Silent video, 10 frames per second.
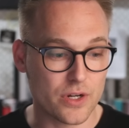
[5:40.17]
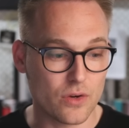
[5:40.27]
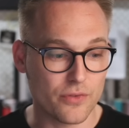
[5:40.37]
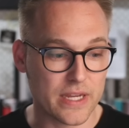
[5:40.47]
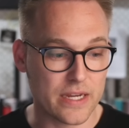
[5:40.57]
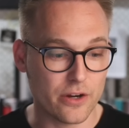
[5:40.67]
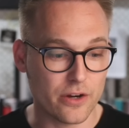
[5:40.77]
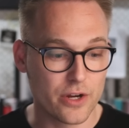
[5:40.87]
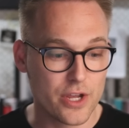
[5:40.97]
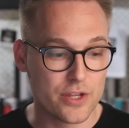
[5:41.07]
over
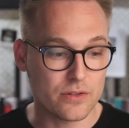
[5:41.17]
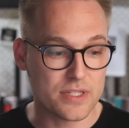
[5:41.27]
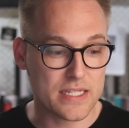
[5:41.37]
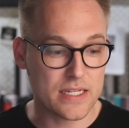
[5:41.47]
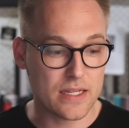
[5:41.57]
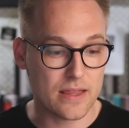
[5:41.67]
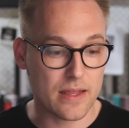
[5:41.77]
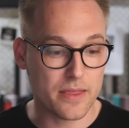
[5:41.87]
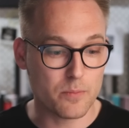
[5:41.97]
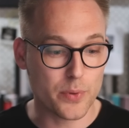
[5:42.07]
here, you'll see
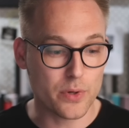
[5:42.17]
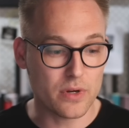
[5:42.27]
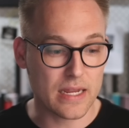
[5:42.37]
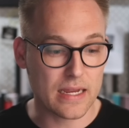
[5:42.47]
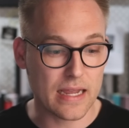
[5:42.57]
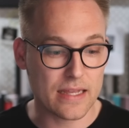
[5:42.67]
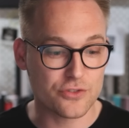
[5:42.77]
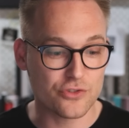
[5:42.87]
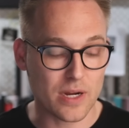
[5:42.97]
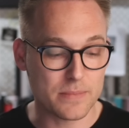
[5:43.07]
that the booting
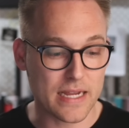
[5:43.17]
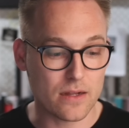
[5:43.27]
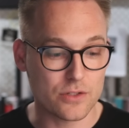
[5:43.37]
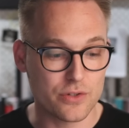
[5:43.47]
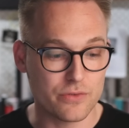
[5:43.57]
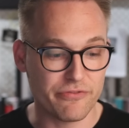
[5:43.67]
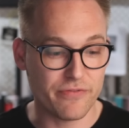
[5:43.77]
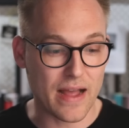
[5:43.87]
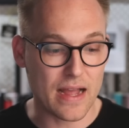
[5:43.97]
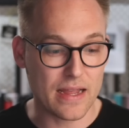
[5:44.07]
has dropped down to
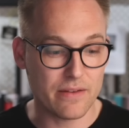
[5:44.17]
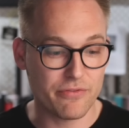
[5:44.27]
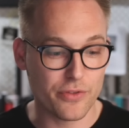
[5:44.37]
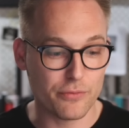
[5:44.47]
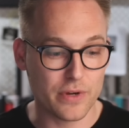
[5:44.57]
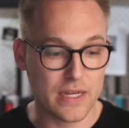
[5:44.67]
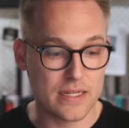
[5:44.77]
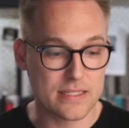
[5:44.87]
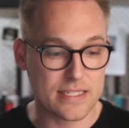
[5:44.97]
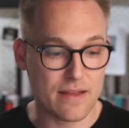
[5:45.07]

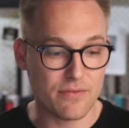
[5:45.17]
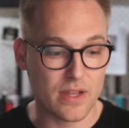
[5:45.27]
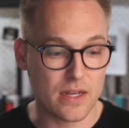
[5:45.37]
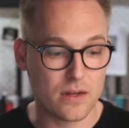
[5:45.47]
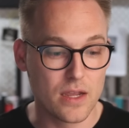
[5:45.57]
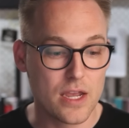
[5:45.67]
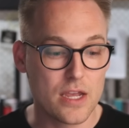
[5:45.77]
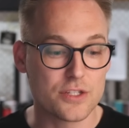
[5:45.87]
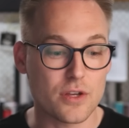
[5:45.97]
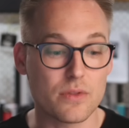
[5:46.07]
537.
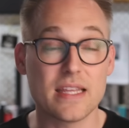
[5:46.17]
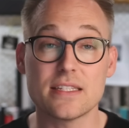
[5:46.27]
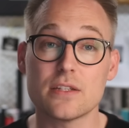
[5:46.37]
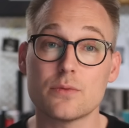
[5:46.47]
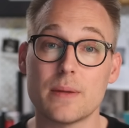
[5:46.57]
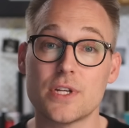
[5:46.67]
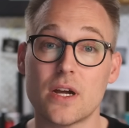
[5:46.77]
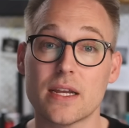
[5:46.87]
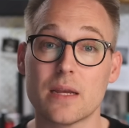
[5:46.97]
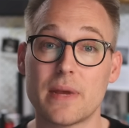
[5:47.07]
So this is what I'm
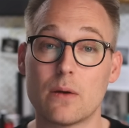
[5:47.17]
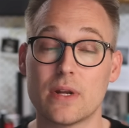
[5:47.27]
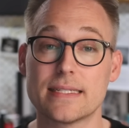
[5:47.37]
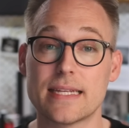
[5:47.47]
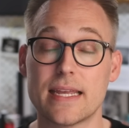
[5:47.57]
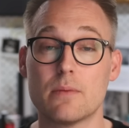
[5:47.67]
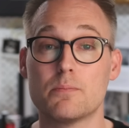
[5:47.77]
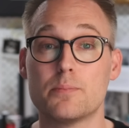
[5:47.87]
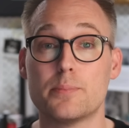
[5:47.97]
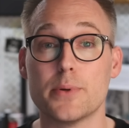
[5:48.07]
talking about when I say
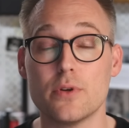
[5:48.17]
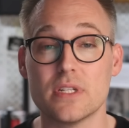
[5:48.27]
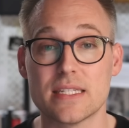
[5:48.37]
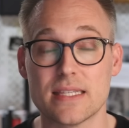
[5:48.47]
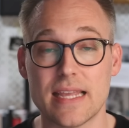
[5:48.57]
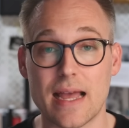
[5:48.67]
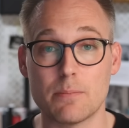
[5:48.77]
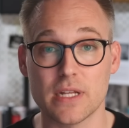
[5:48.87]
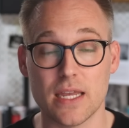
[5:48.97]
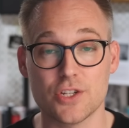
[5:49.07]
it boots the
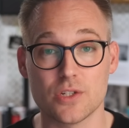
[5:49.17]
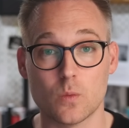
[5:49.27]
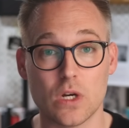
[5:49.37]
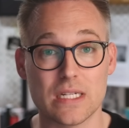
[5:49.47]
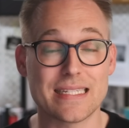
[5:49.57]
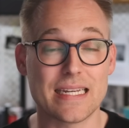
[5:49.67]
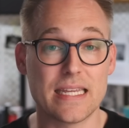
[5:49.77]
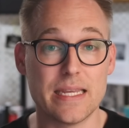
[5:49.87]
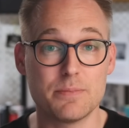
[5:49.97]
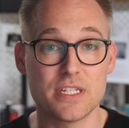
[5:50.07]
application once and
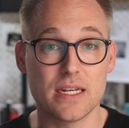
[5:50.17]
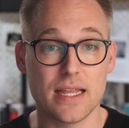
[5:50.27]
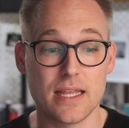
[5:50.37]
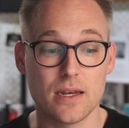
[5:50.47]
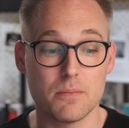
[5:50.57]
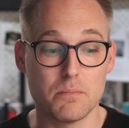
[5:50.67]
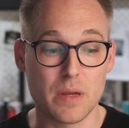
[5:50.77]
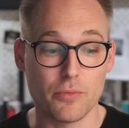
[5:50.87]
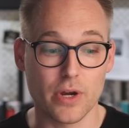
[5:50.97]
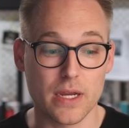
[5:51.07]
keeps it in
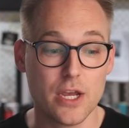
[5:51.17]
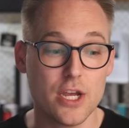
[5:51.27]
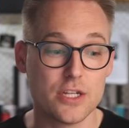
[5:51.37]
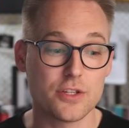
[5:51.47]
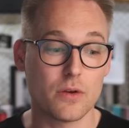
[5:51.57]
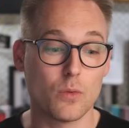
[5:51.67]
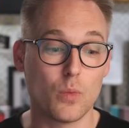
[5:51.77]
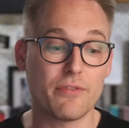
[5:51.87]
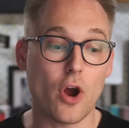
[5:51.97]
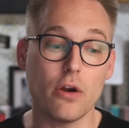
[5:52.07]
memory. So
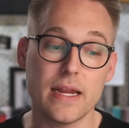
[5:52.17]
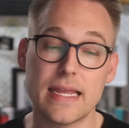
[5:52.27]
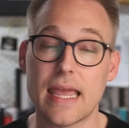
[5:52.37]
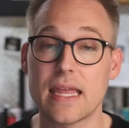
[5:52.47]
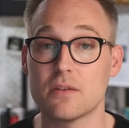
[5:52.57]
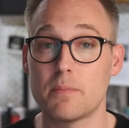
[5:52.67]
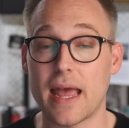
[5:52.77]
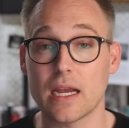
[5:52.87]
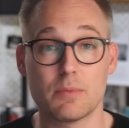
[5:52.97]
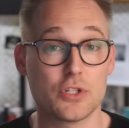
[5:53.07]
we've already gained
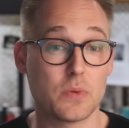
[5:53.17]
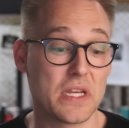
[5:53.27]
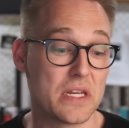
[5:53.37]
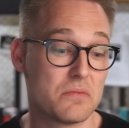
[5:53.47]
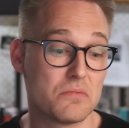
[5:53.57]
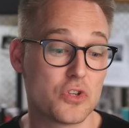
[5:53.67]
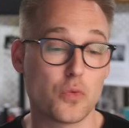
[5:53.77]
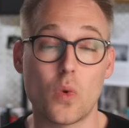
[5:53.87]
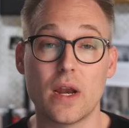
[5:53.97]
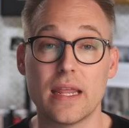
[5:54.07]
back between
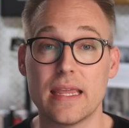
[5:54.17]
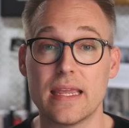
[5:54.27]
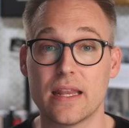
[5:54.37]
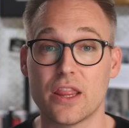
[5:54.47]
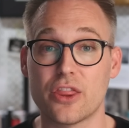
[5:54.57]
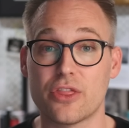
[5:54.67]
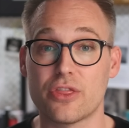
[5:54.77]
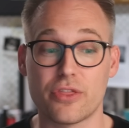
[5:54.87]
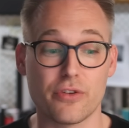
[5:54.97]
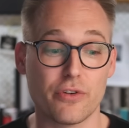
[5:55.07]
20 and
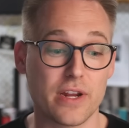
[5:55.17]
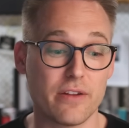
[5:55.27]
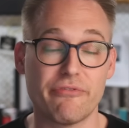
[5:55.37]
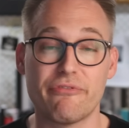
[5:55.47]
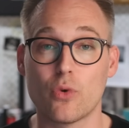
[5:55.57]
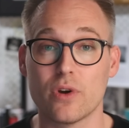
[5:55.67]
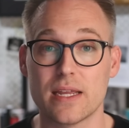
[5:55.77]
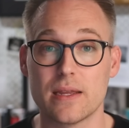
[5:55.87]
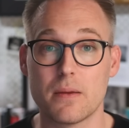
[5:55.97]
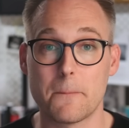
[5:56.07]
30 to
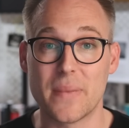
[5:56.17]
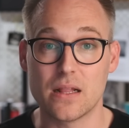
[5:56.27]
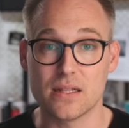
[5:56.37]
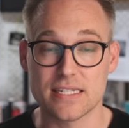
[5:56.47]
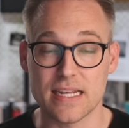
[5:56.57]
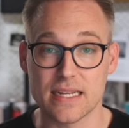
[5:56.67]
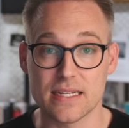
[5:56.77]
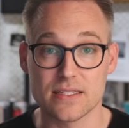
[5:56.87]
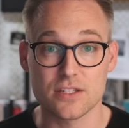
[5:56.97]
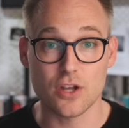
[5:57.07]
40
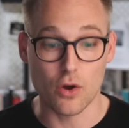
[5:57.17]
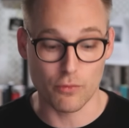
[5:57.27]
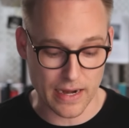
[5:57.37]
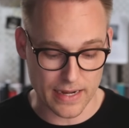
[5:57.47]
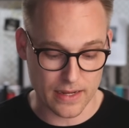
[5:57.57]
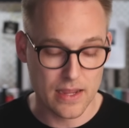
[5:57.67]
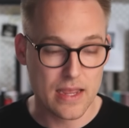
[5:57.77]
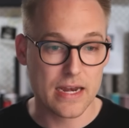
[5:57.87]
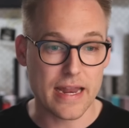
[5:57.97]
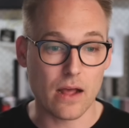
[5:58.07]
milliseconds already.
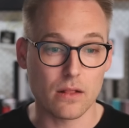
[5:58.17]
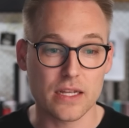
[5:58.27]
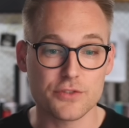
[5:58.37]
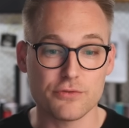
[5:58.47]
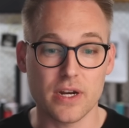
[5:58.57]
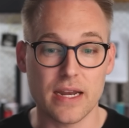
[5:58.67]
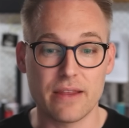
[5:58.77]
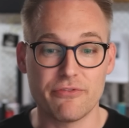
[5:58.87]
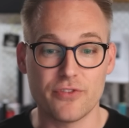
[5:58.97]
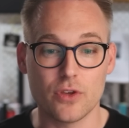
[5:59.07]
Now, let's run
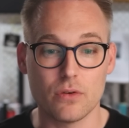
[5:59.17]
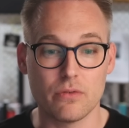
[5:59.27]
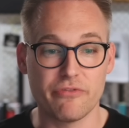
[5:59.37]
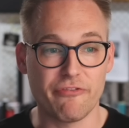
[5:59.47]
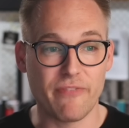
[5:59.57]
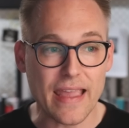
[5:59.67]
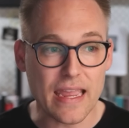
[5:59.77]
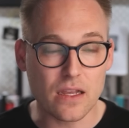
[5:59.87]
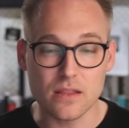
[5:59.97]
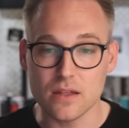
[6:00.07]
a few
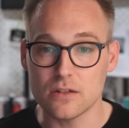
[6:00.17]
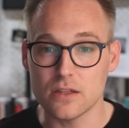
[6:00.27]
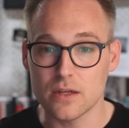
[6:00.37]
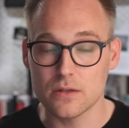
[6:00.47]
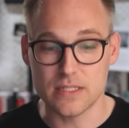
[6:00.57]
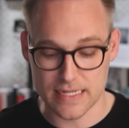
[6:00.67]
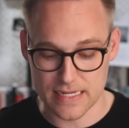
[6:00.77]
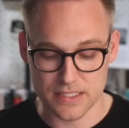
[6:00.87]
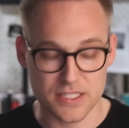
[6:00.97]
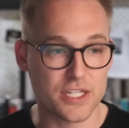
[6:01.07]
fake little load
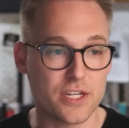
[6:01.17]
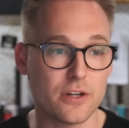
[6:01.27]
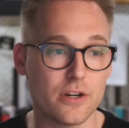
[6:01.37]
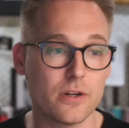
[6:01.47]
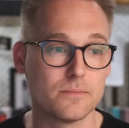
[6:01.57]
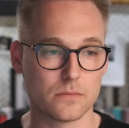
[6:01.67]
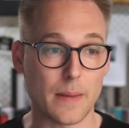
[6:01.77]
tests here.